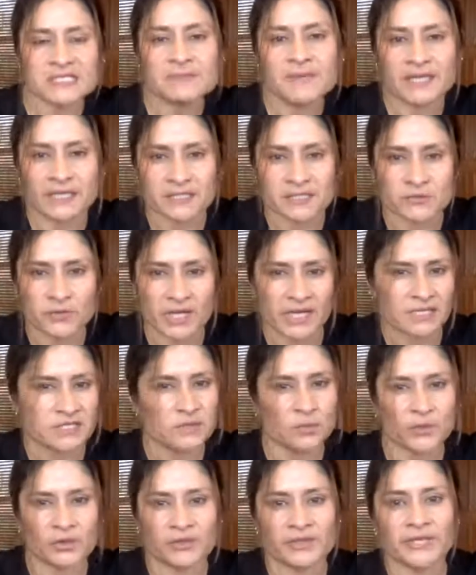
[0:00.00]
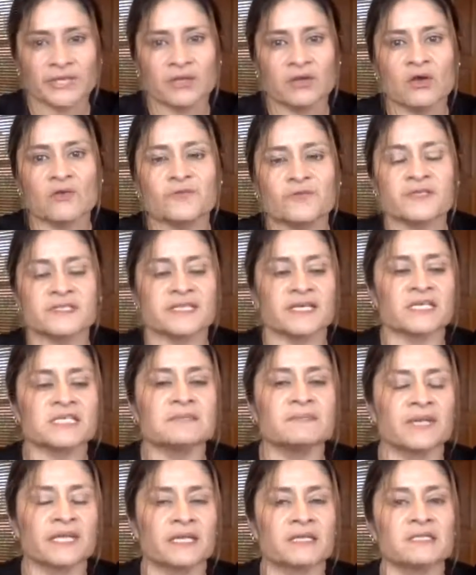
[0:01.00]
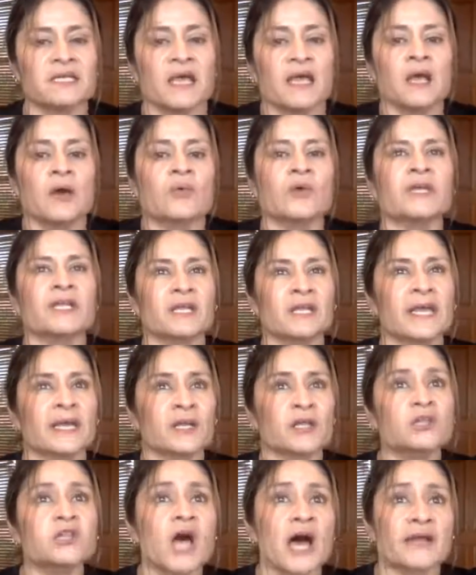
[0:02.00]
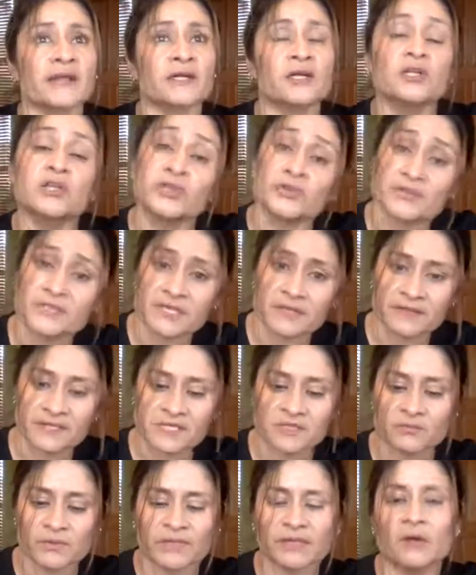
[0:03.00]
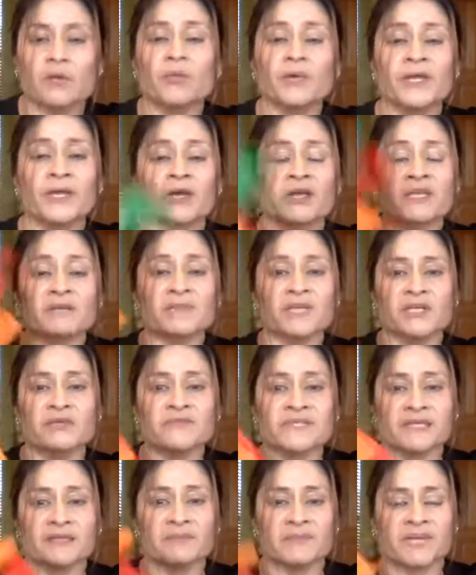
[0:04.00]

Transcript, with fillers: minutes. Okay. So we're only going to go for six minutes. We're going to get a lot of glutes on this one. We are going to be using the